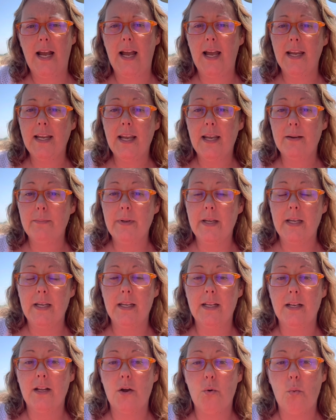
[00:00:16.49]
I am
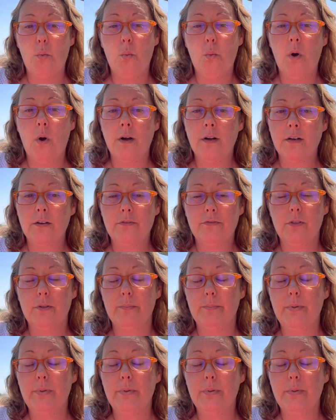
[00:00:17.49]
in wonderful,